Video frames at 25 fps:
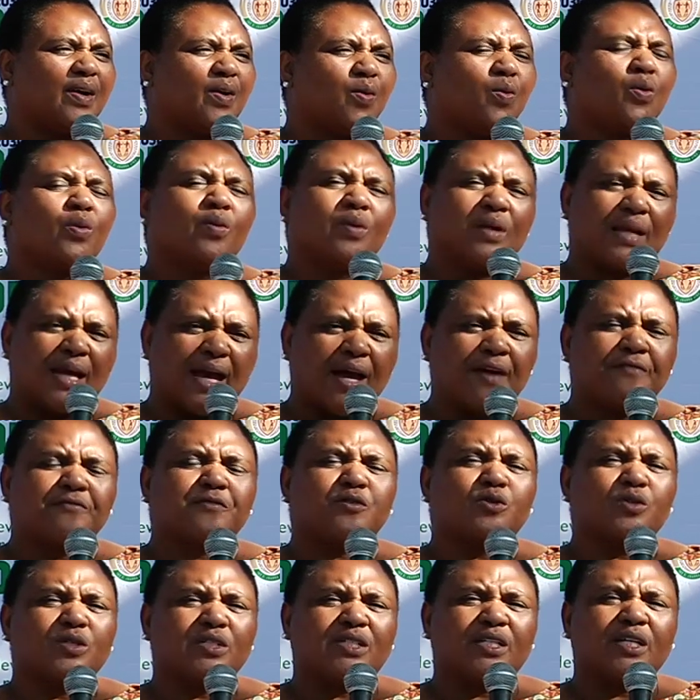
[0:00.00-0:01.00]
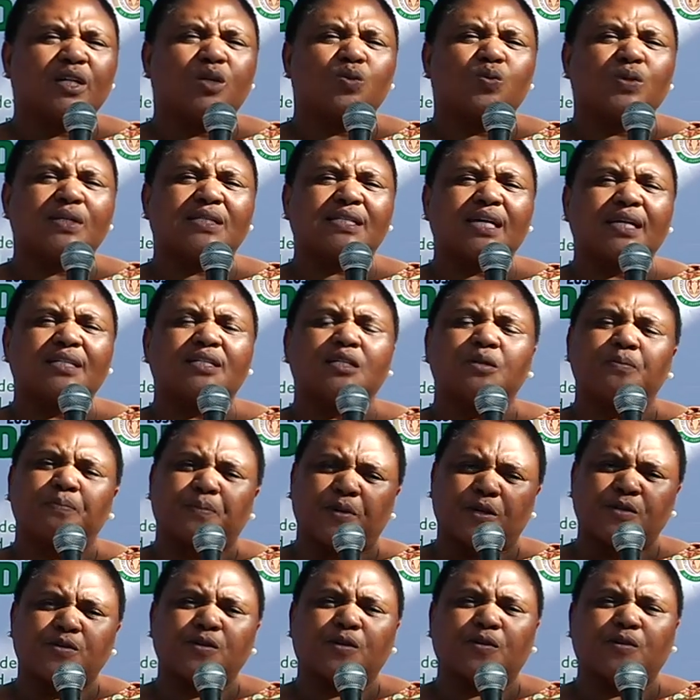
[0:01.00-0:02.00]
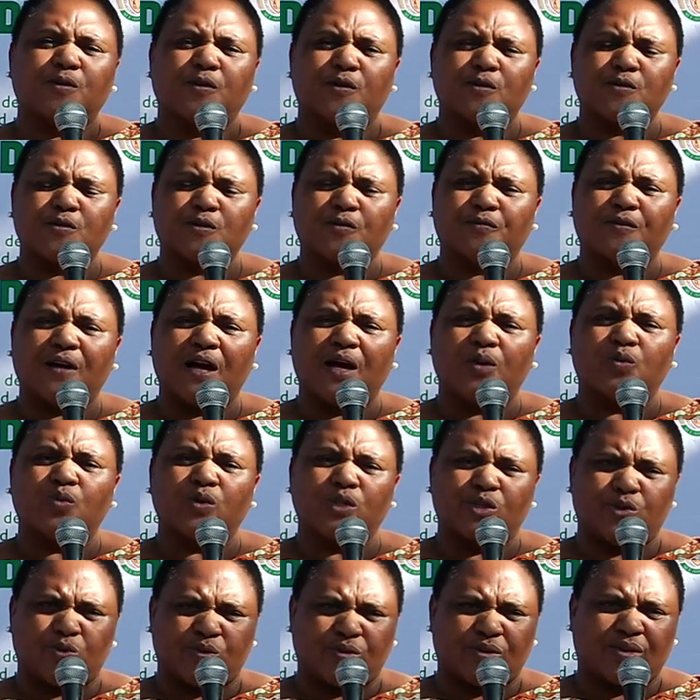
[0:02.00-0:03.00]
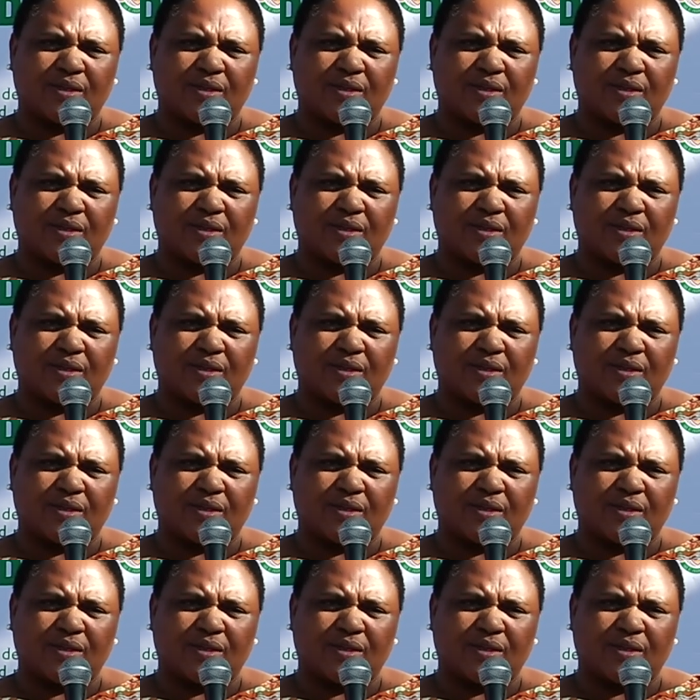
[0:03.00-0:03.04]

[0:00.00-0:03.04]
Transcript: We will have to deal with certain protocols of how we do